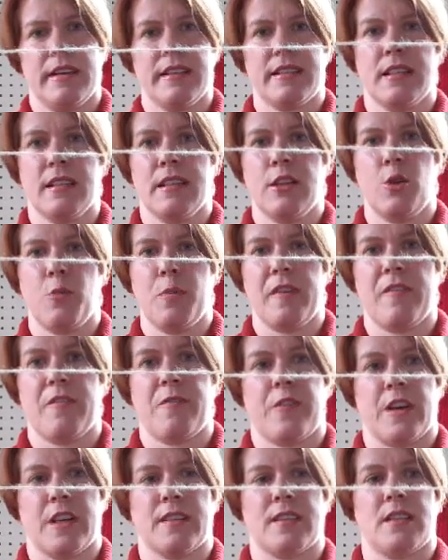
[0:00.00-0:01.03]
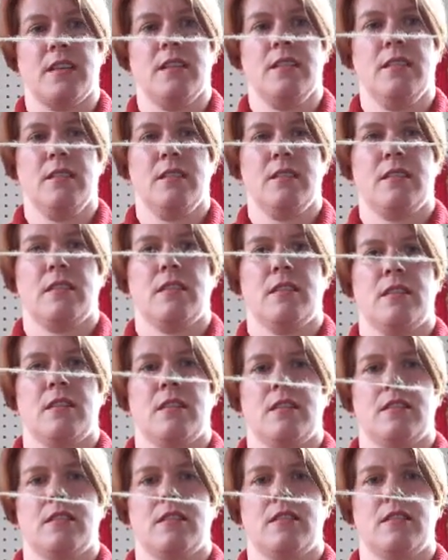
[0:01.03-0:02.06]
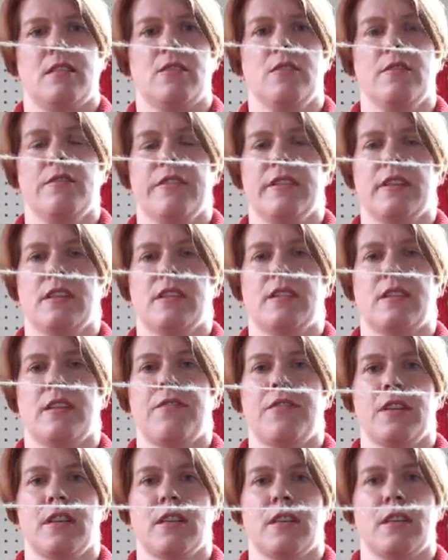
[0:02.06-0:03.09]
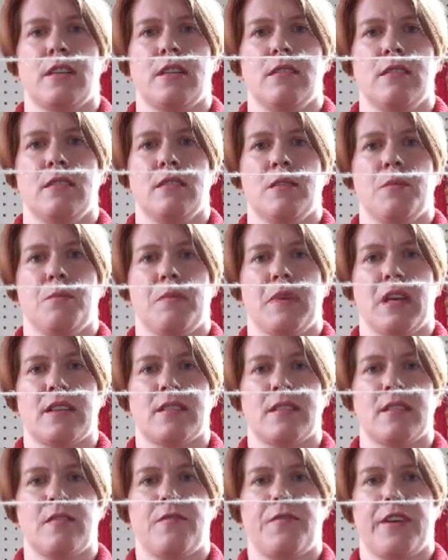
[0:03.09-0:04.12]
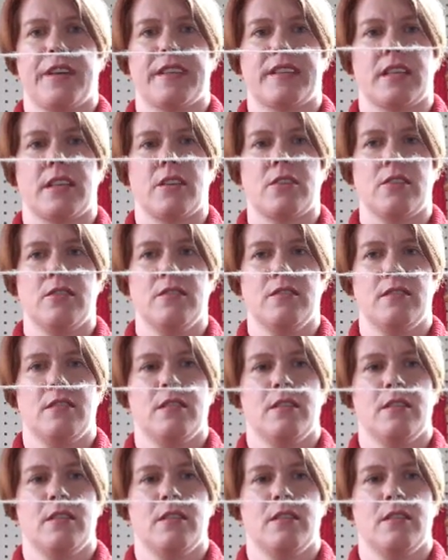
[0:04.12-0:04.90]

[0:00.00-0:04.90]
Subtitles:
It's a little bit fuzzy. The Newfoundland definitely makes it fuzzier,